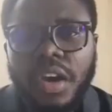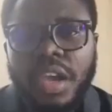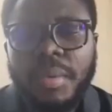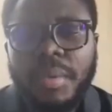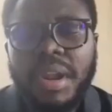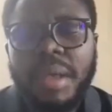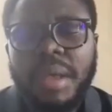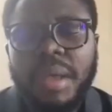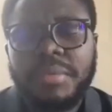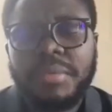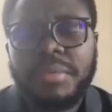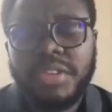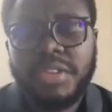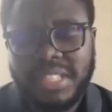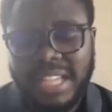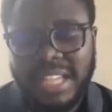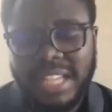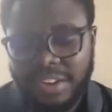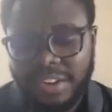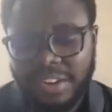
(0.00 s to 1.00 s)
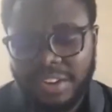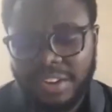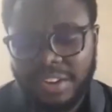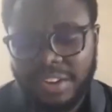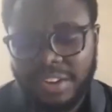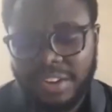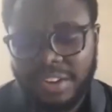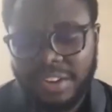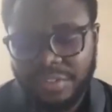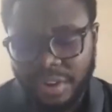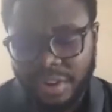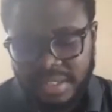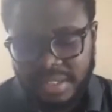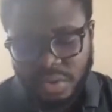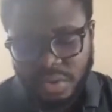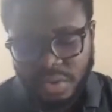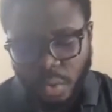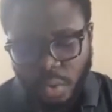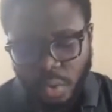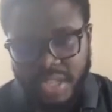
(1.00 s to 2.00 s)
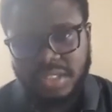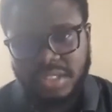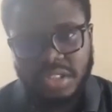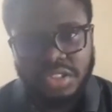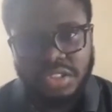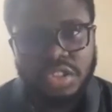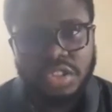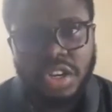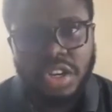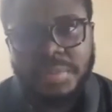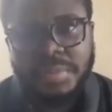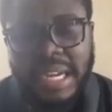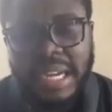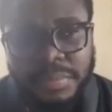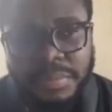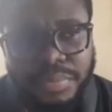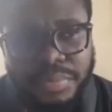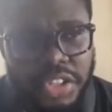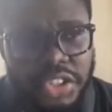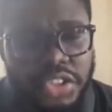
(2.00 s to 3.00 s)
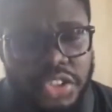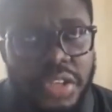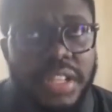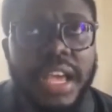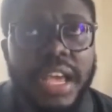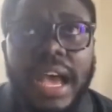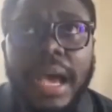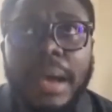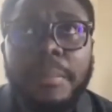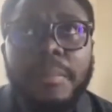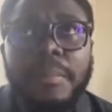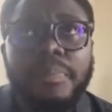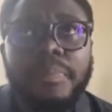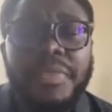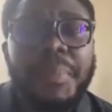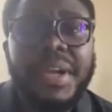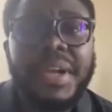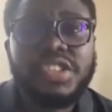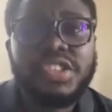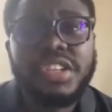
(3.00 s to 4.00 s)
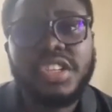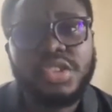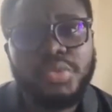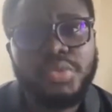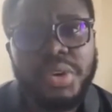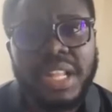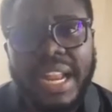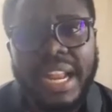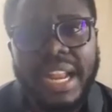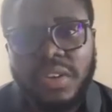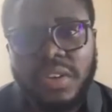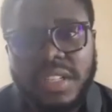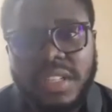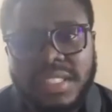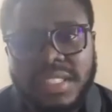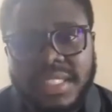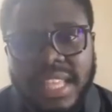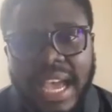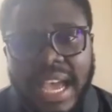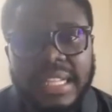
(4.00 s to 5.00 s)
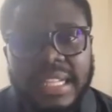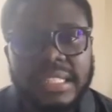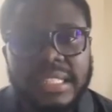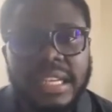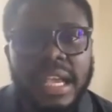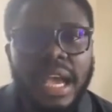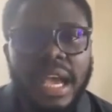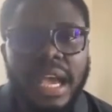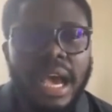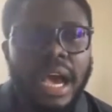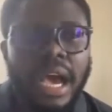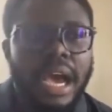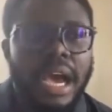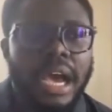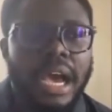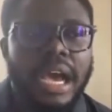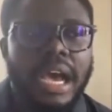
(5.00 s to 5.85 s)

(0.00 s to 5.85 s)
well, let me just address the question. So you talked about depression. Depression is real, and I understand. A